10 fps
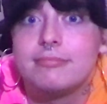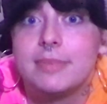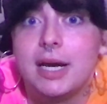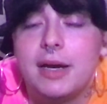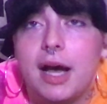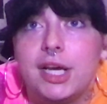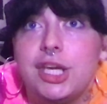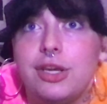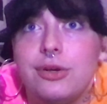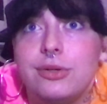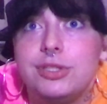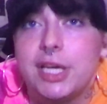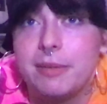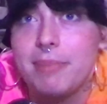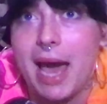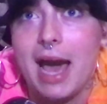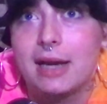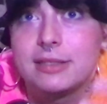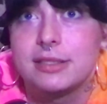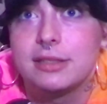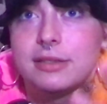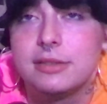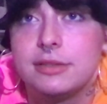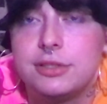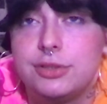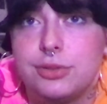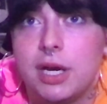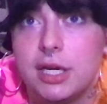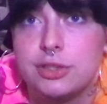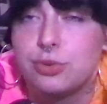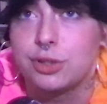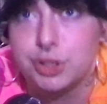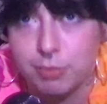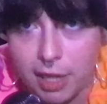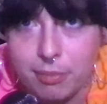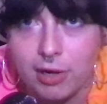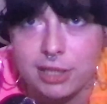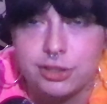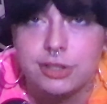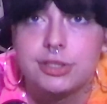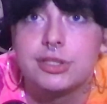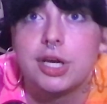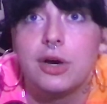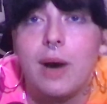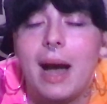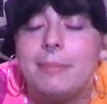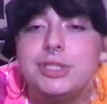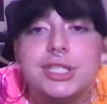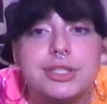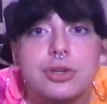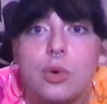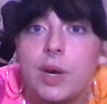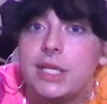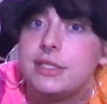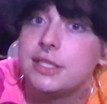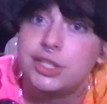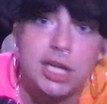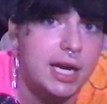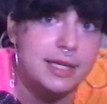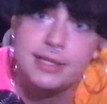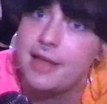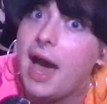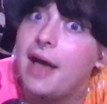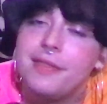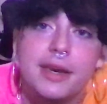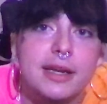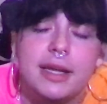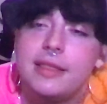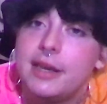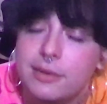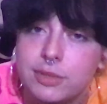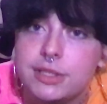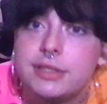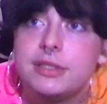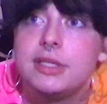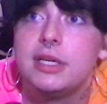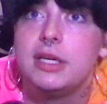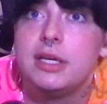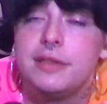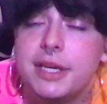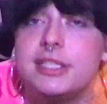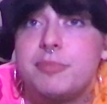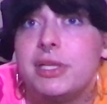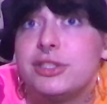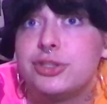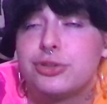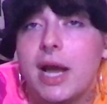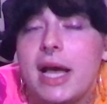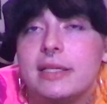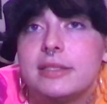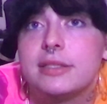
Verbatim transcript: a, a huge impact uh, towards your blood pressure. So I'm just going to chuck it to that that it that it was that it's been stress.